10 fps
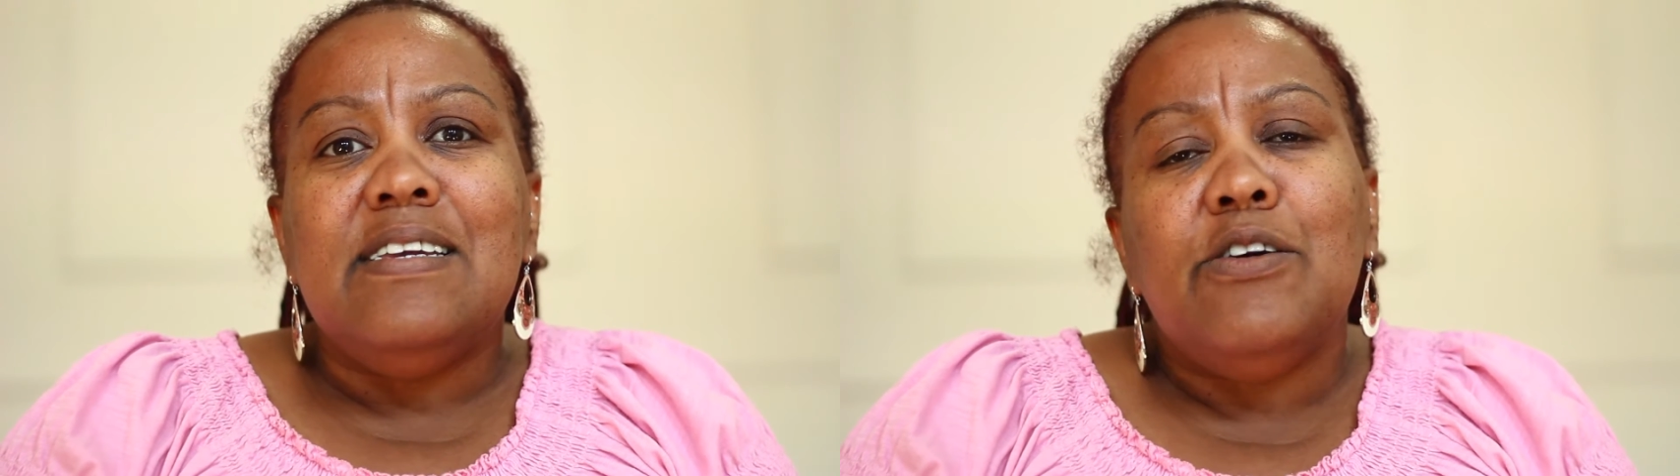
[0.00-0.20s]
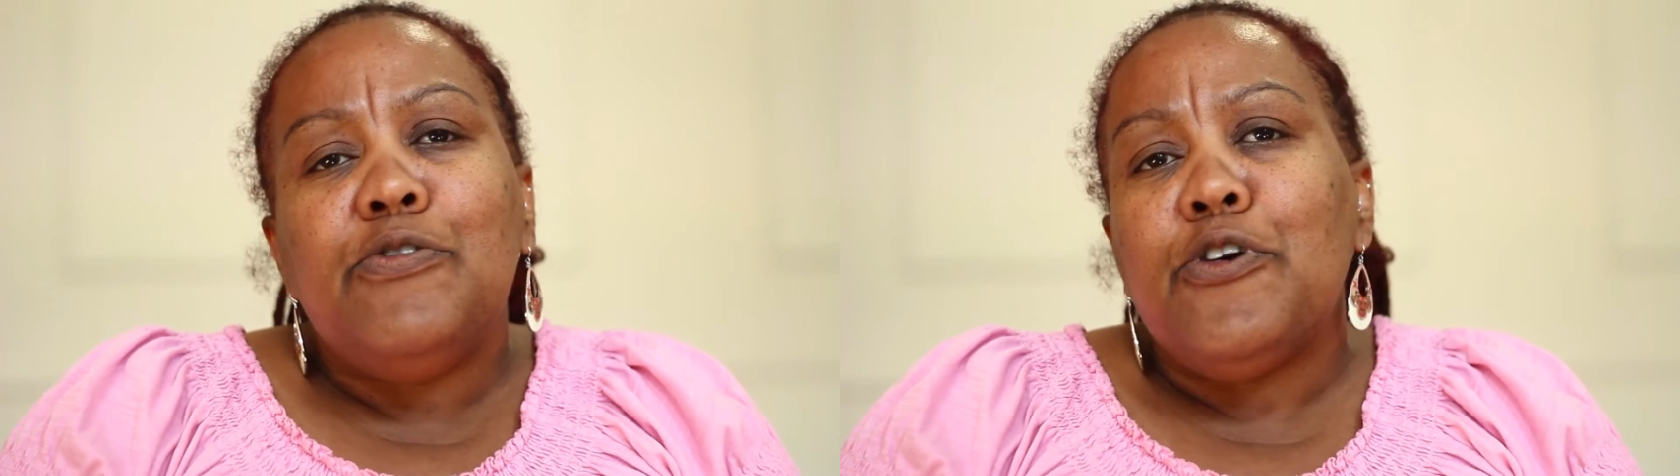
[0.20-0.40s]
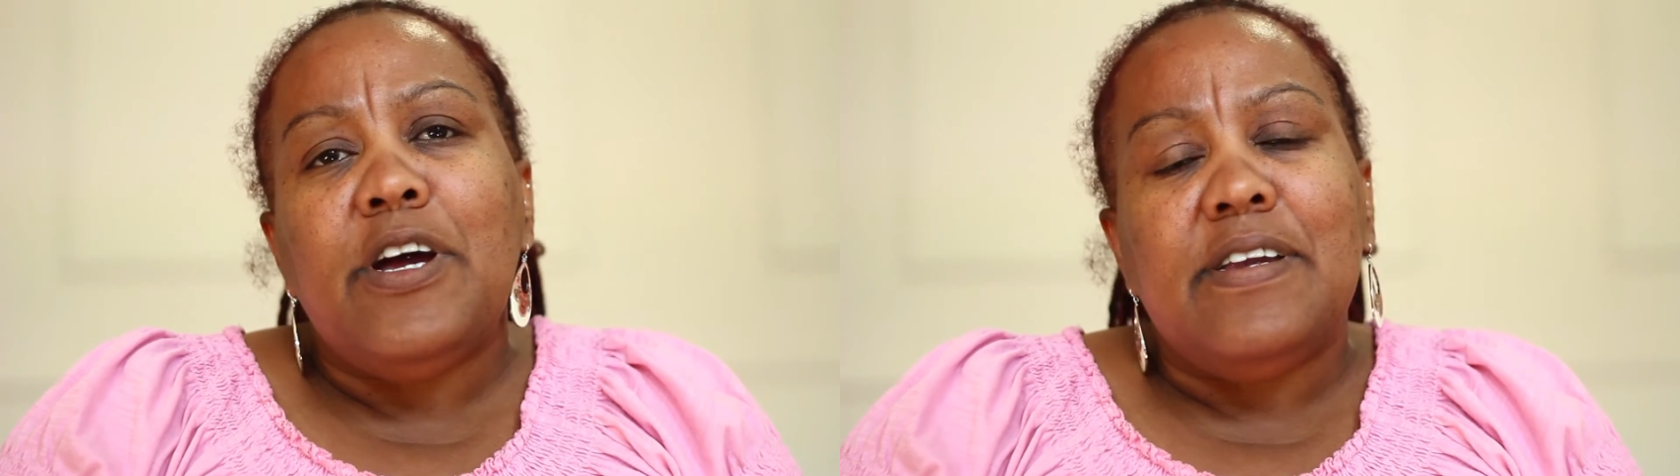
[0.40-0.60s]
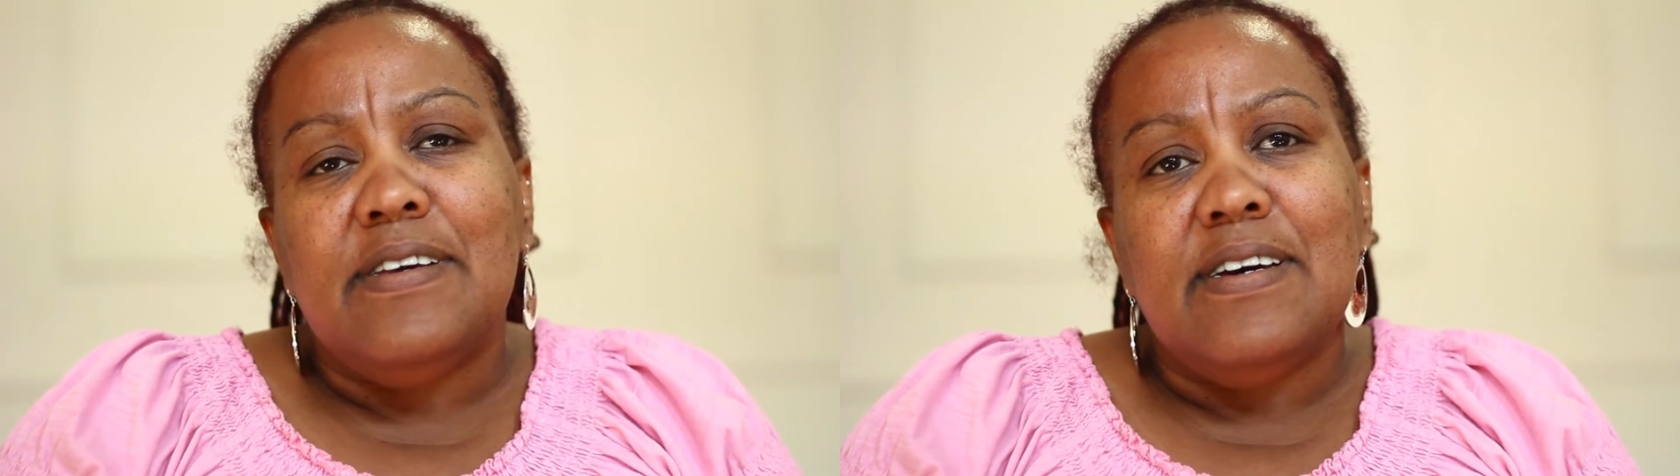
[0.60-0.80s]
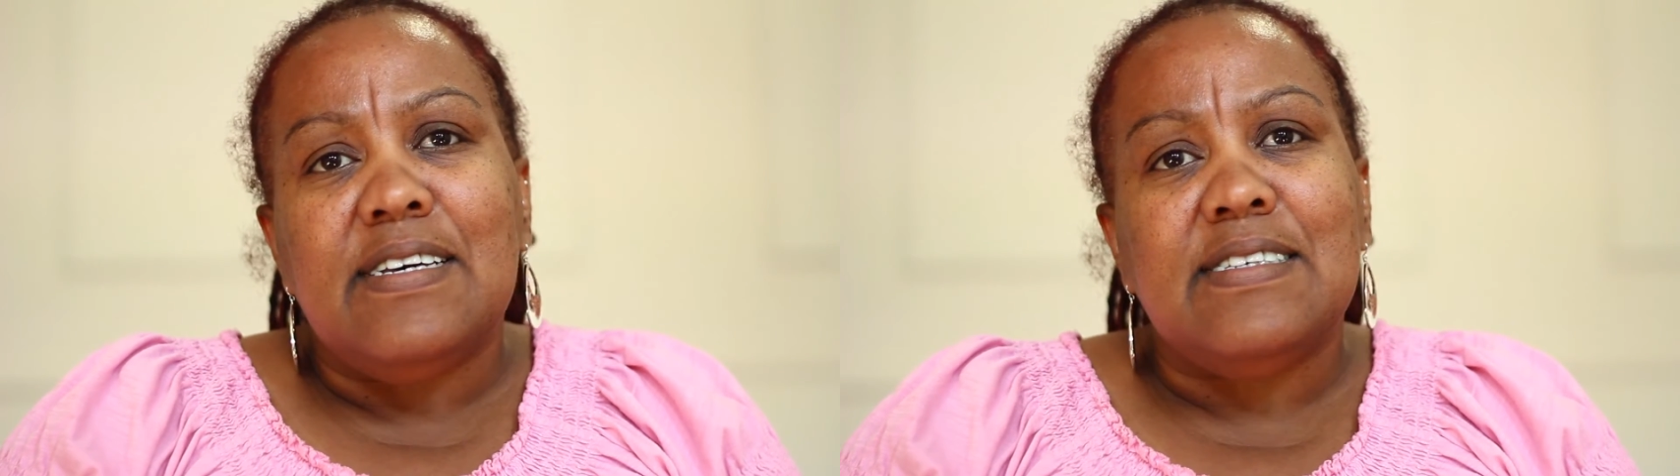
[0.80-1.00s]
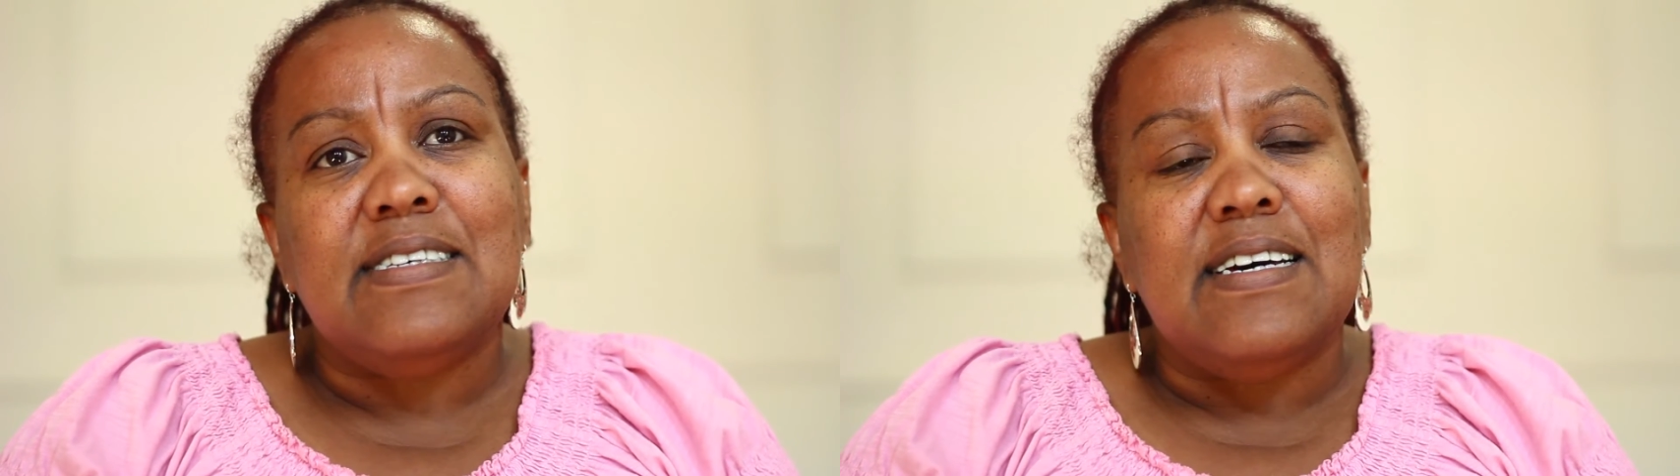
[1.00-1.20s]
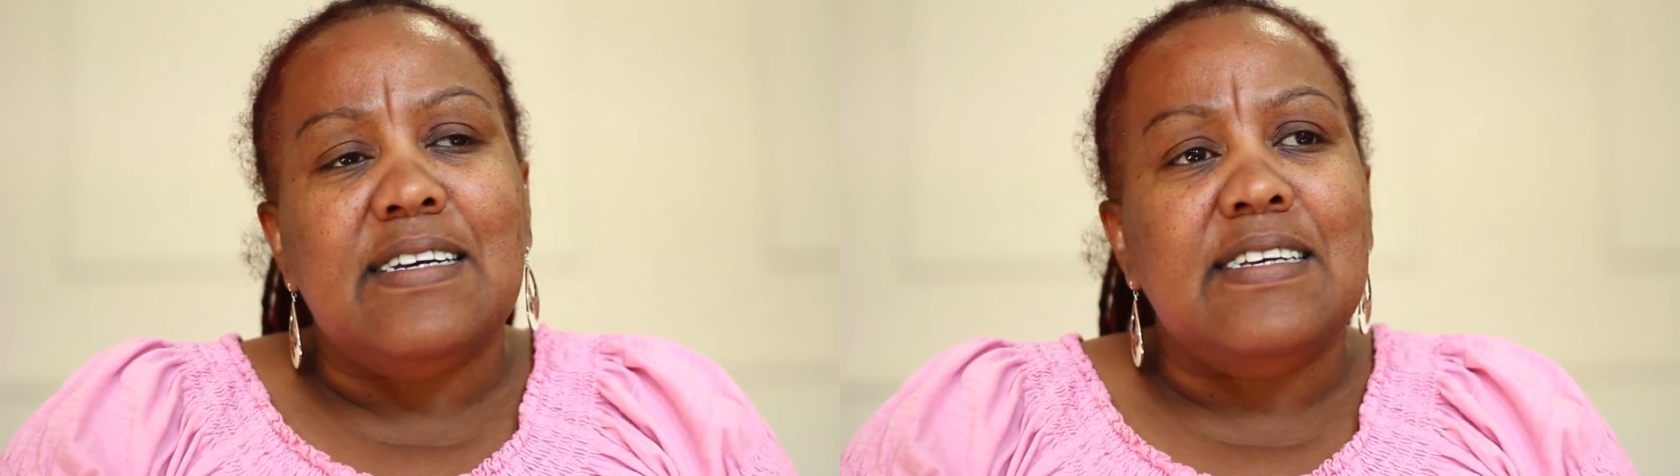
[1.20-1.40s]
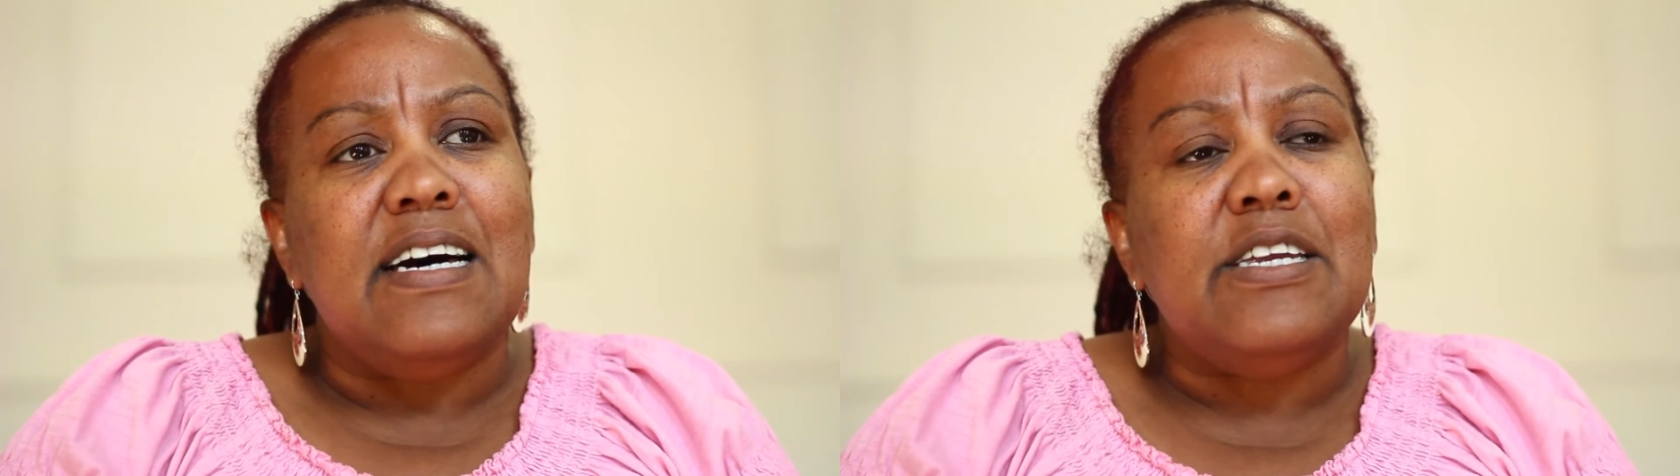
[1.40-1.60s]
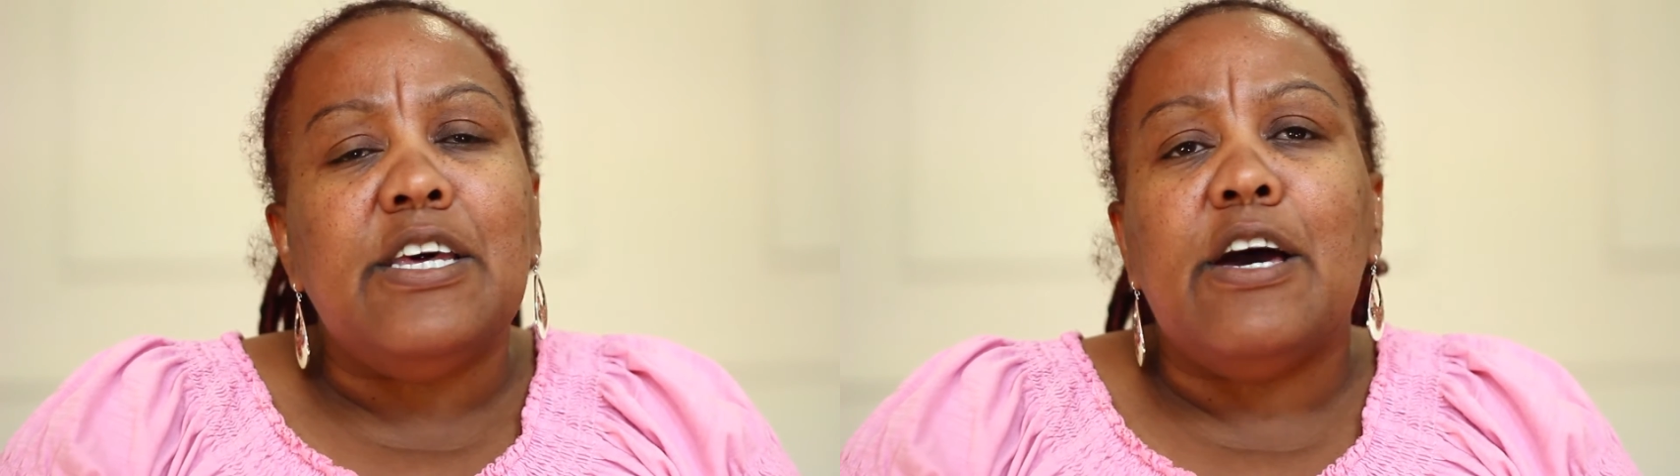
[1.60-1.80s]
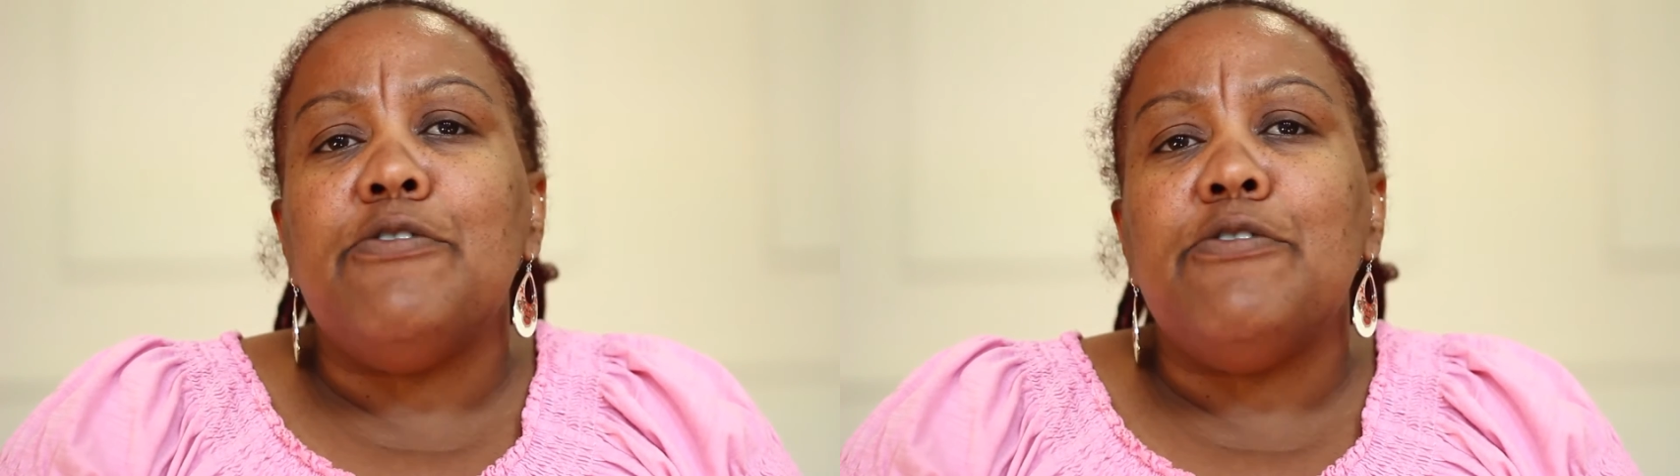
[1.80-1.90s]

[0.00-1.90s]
different and